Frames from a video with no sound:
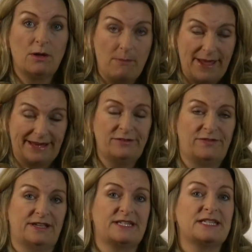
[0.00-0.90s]

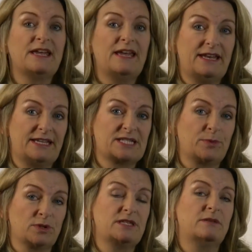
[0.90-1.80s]
benefit in
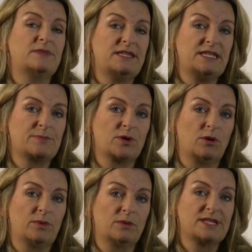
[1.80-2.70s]
exposing them to these
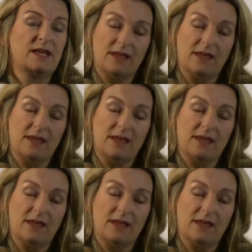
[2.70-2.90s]
problems,